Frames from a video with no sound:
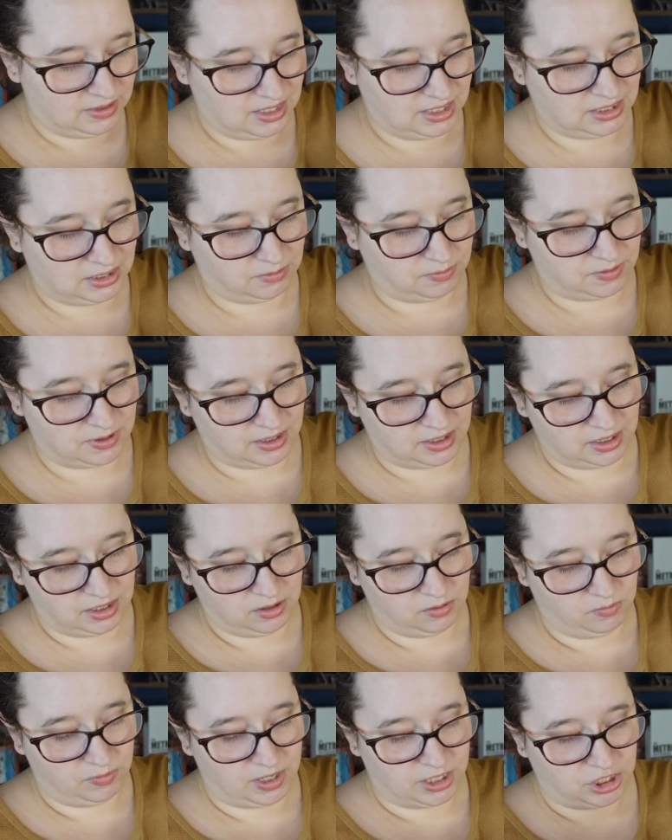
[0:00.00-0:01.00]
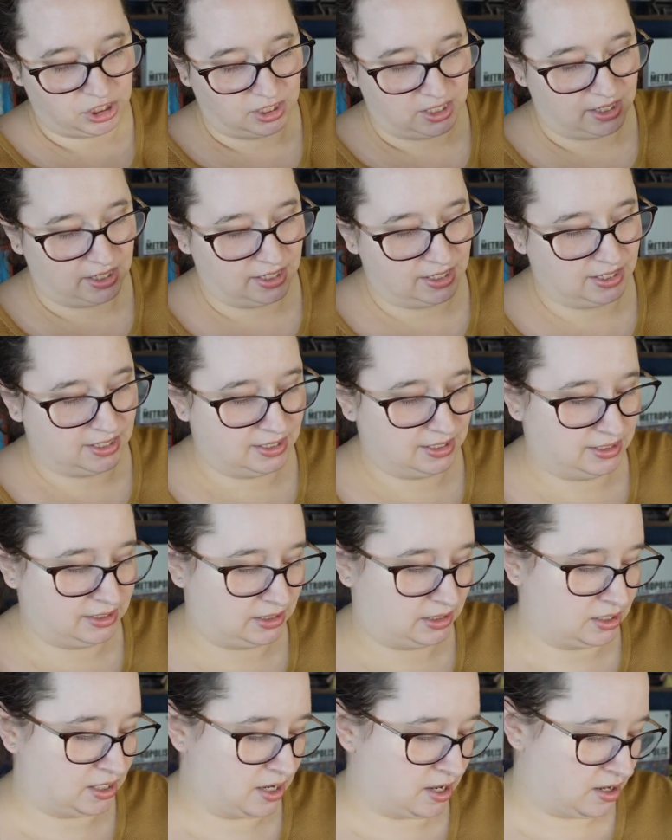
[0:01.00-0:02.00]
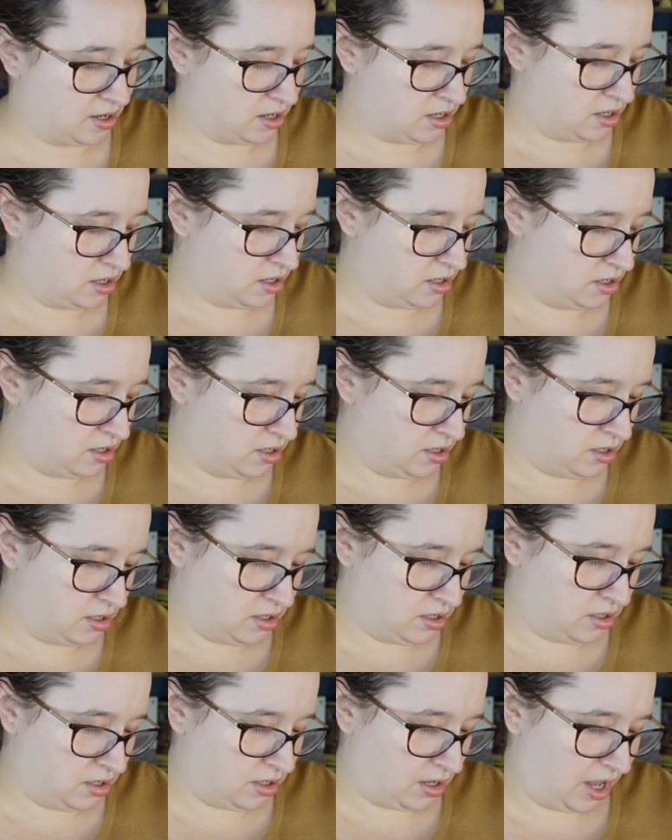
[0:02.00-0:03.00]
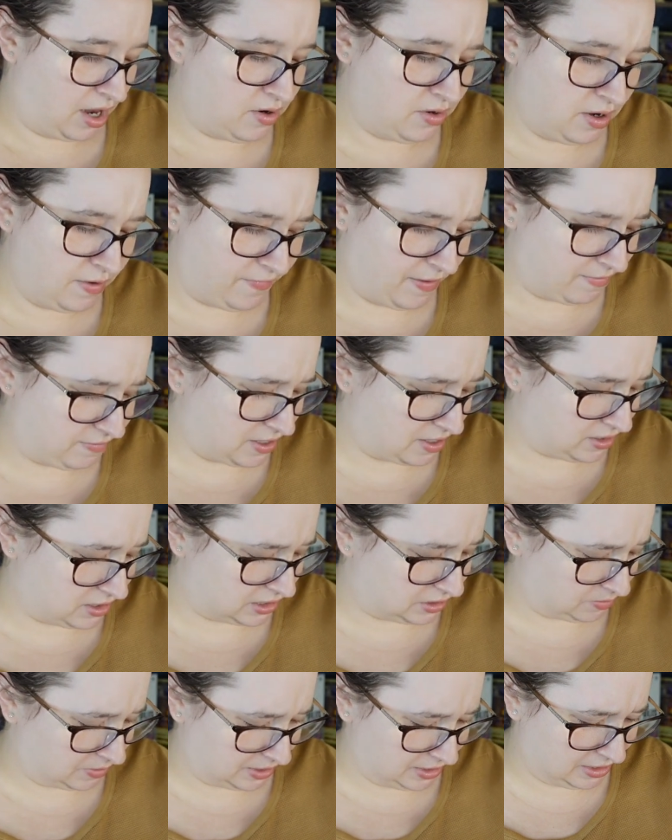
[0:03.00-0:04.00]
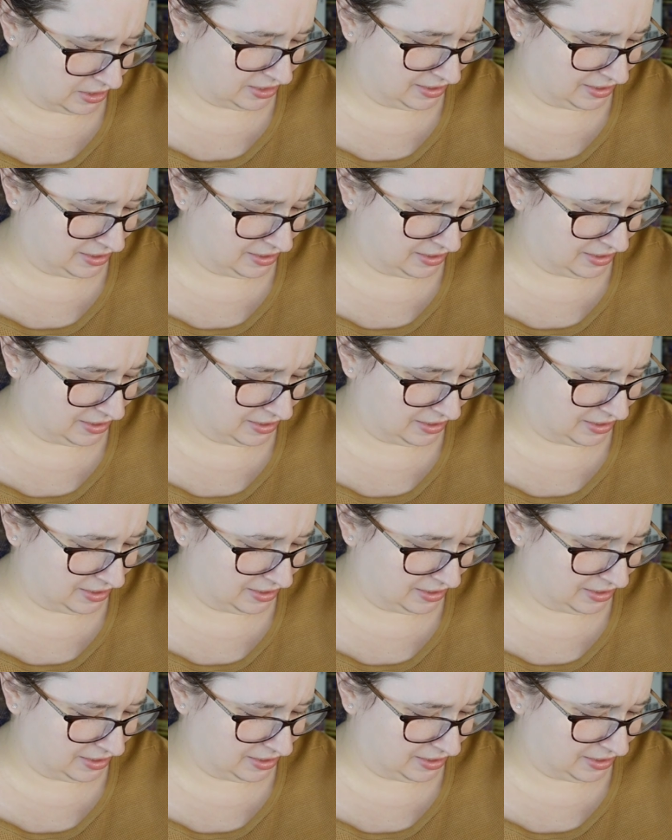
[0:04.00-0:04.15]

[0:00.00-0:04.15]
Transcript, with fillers: this one, which is, I don't know if I've done this one,